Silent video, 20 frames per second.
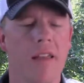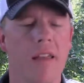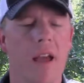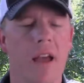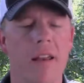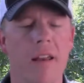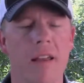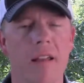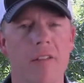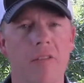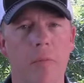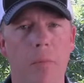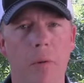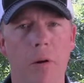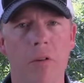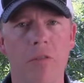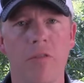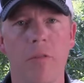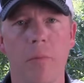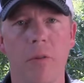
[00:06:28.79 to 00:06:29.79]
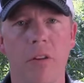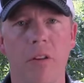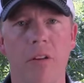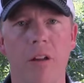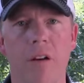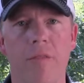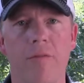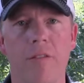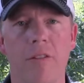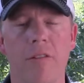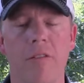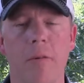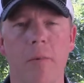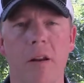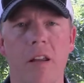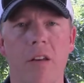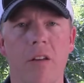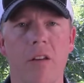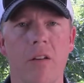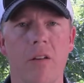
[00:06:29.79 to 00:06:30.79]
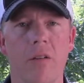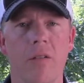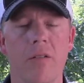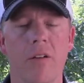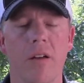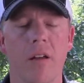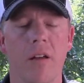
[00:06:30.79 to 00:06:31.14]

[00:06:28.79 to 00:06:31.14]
yet it's approachable enough for somebody new